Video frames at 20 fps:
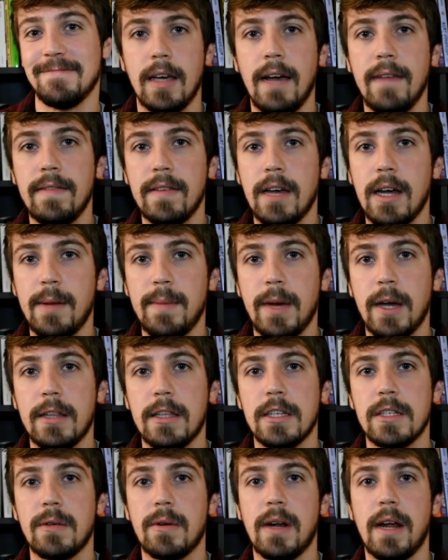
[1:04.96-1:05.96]
I've thought about
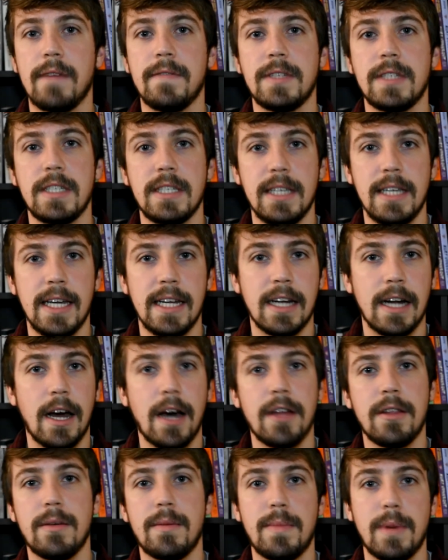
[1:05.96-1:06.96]
this when I've seen
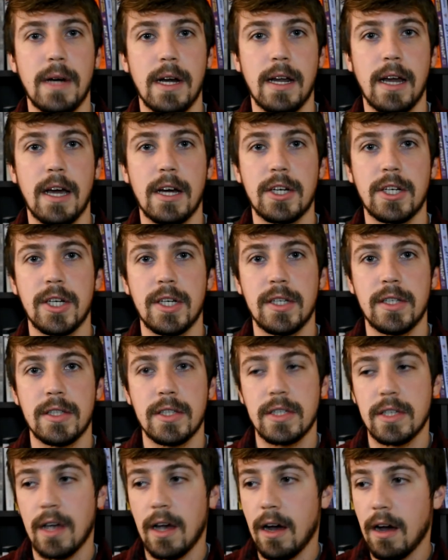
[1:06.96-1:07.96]
other
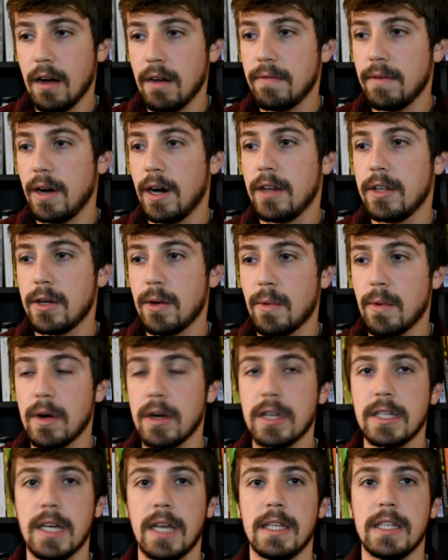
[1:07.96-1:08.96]
productions of other
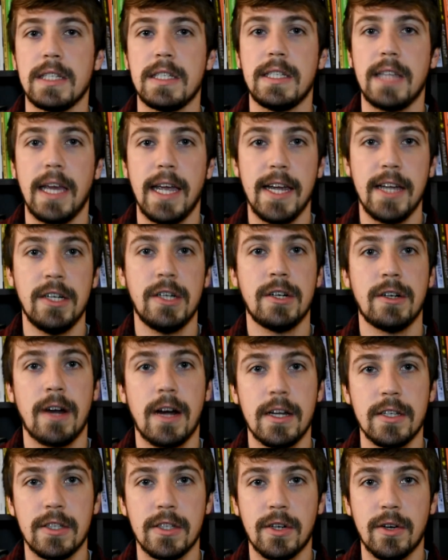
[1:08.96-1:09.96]
works on the stage or
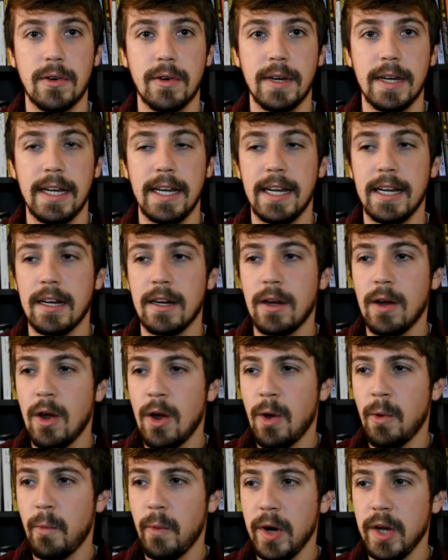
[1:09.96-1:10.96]
on screen.
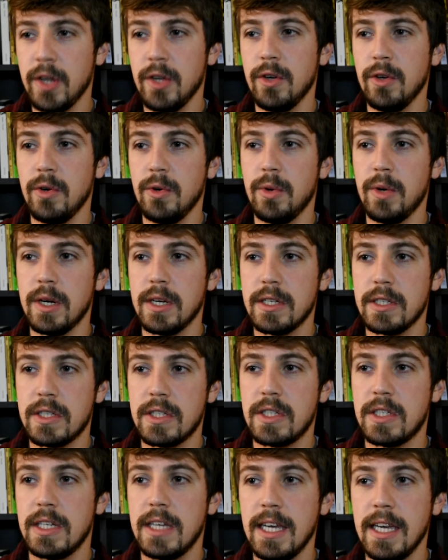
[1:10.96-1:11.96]
When you
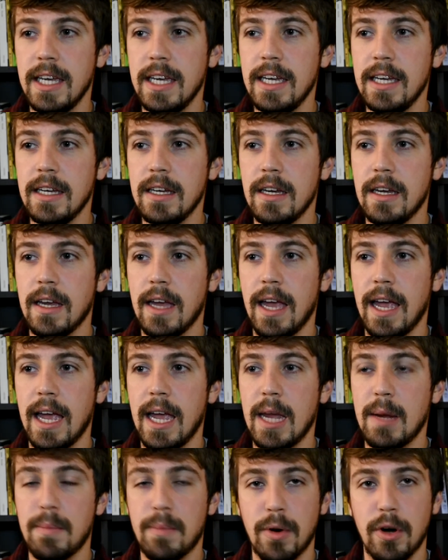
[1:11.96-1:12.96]
see
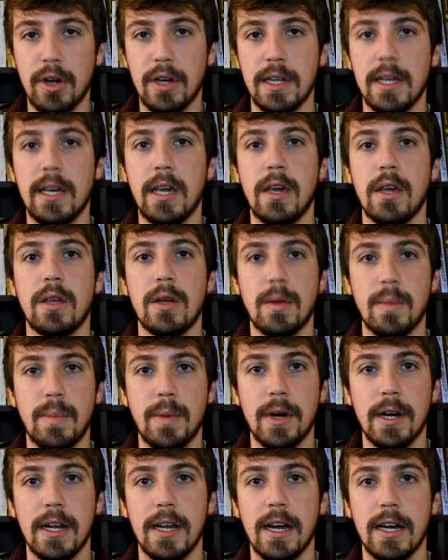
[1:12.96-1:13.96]
a particular
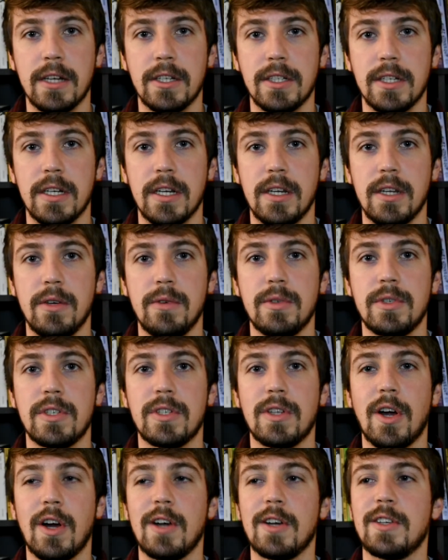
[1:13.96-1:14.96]
production, you
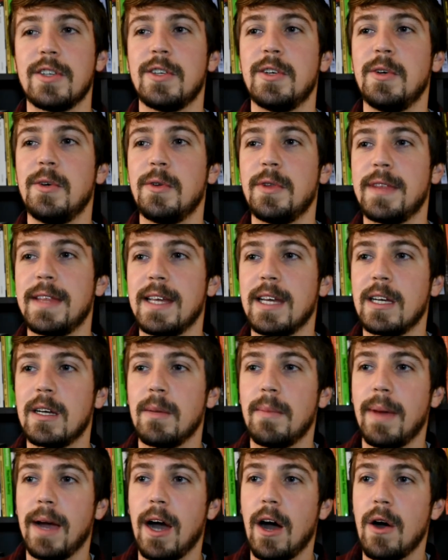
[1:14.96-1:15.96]
start to think
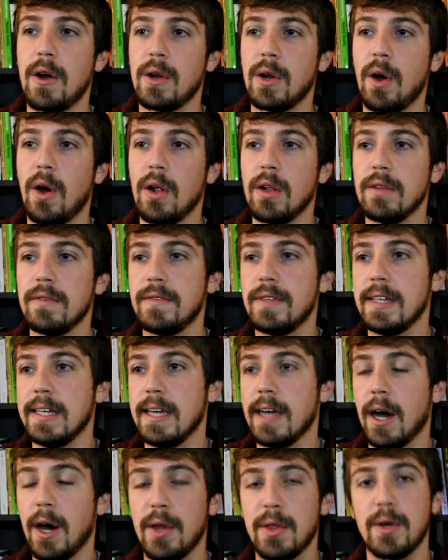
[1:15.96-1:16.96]
about all of
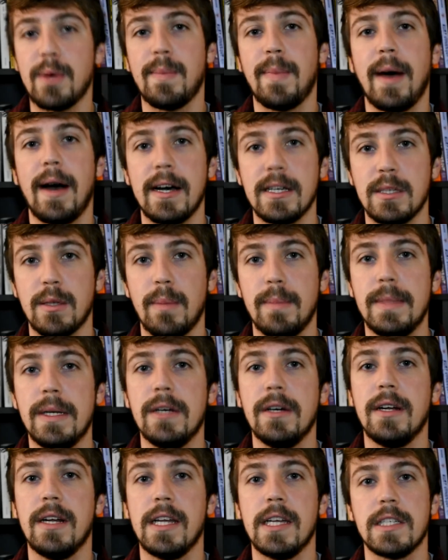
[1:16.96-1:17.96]
the other
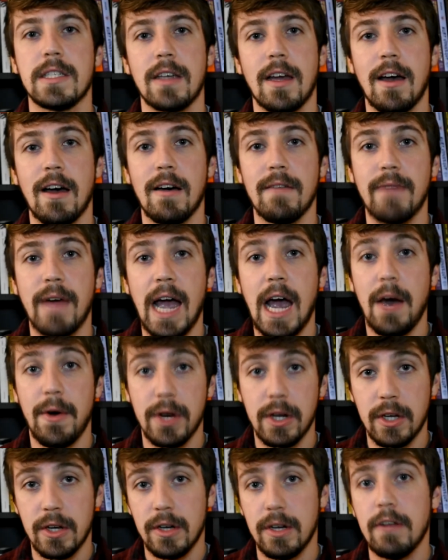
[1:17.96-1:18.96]
possibilities of how
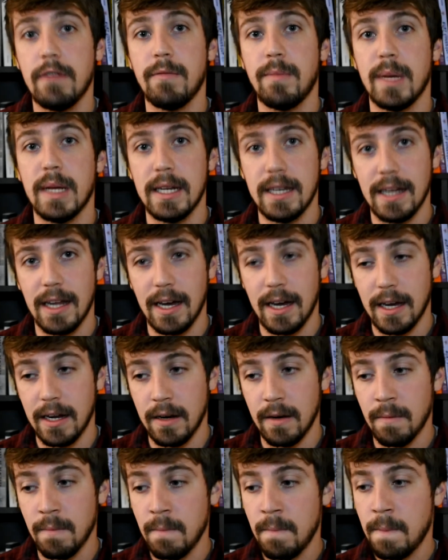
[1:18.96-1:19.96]
it could have been
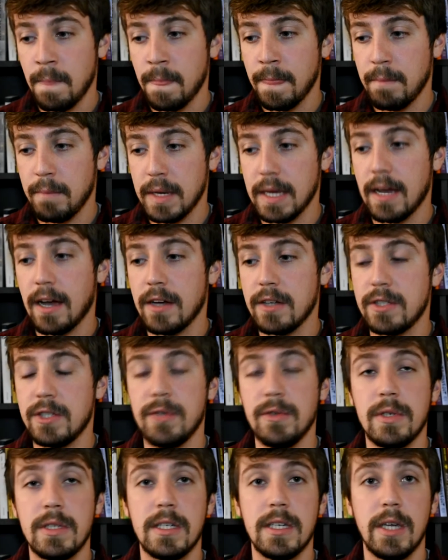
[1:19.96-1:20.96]
done because
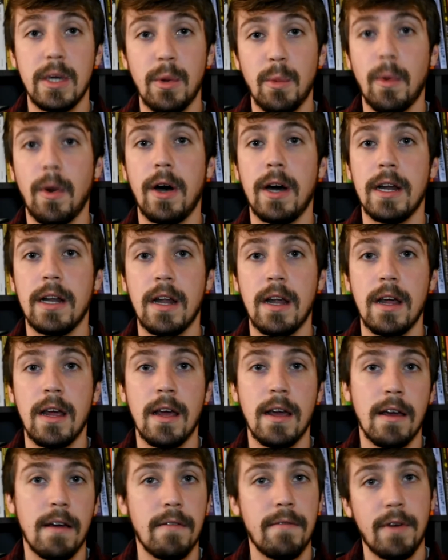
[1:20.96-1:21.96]
you see one
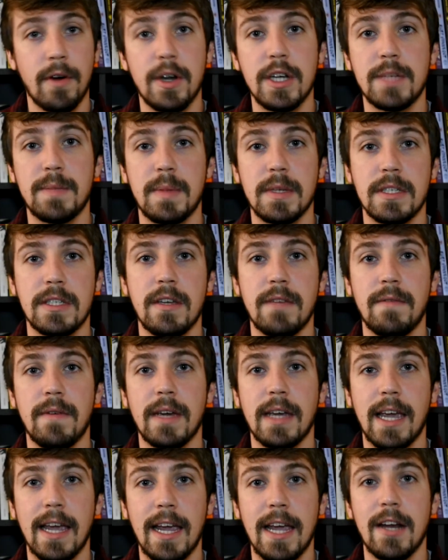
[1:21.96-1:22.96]
very
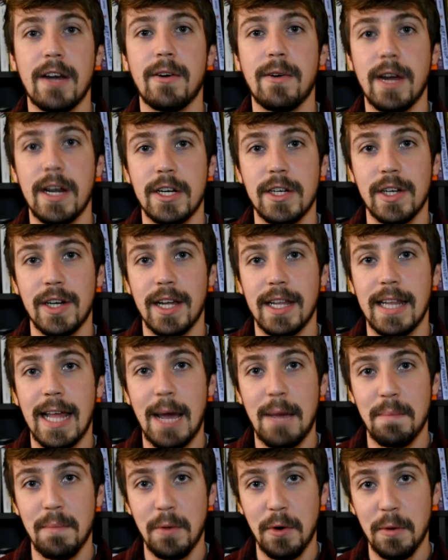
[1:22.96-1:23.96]
specific iteration in
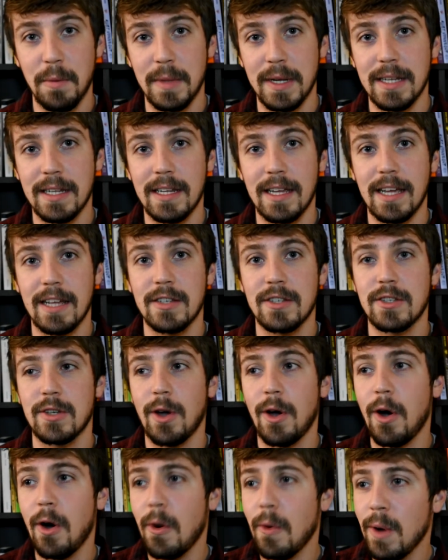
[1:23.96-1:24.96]
that moment. And
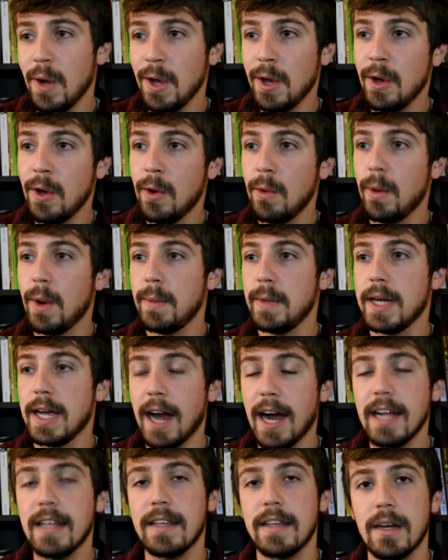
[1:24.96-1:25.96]
so when we
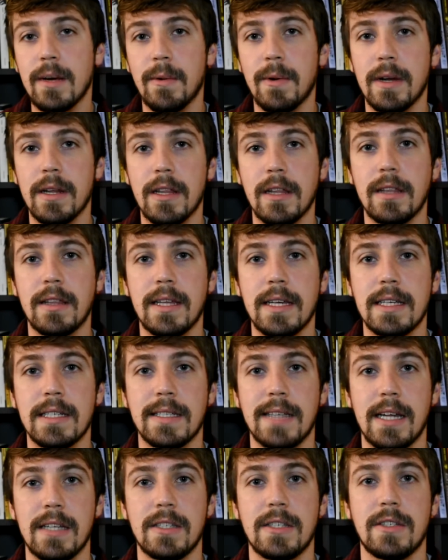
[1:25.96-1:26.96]
got there, one of the
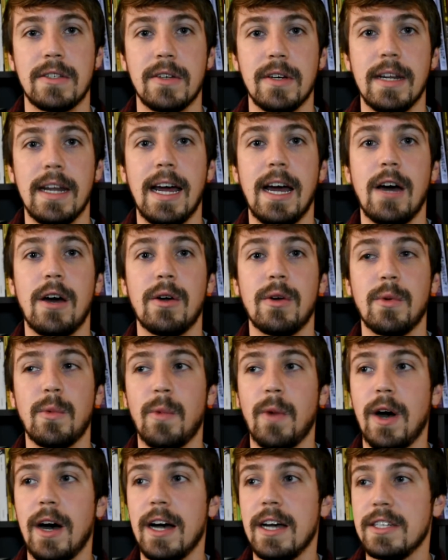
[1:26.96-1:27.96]
things that stood out
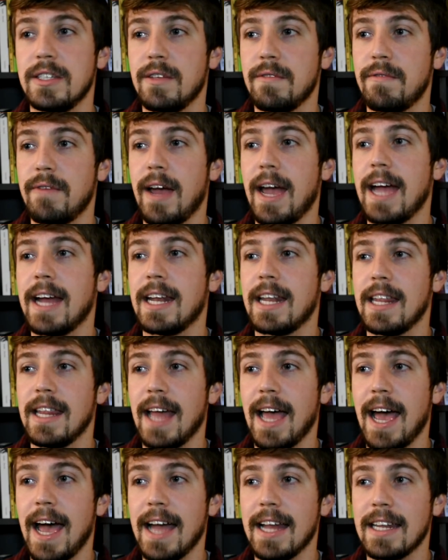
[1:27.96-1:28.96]
was the fact
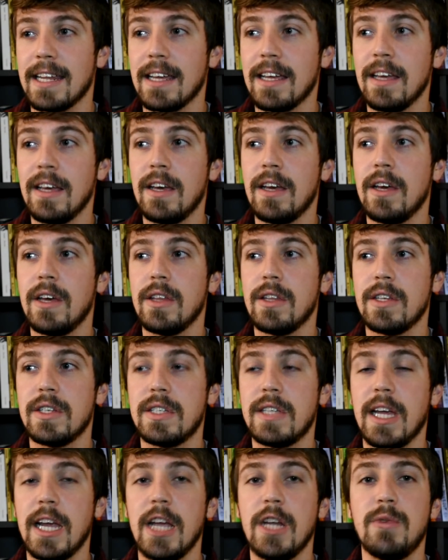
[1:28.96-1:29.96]
that the
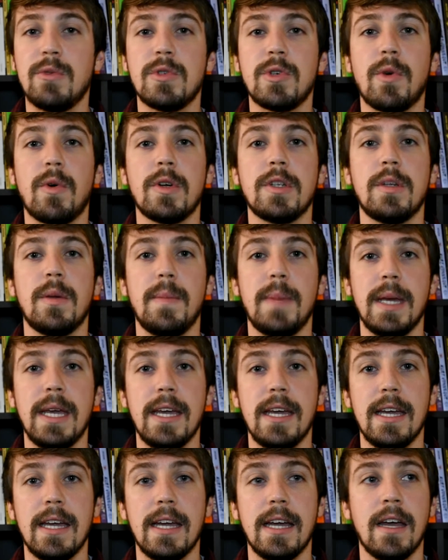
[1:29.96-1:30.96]
stage was going to
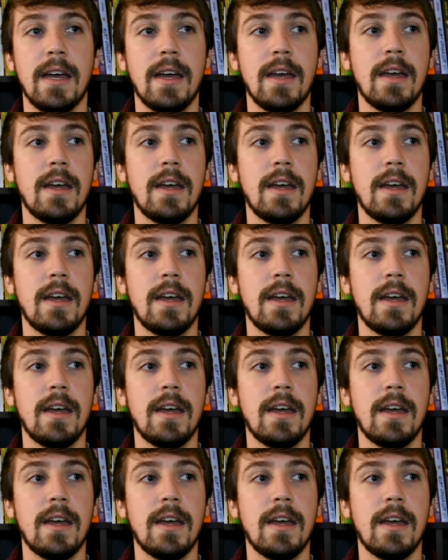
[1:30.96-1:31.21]
be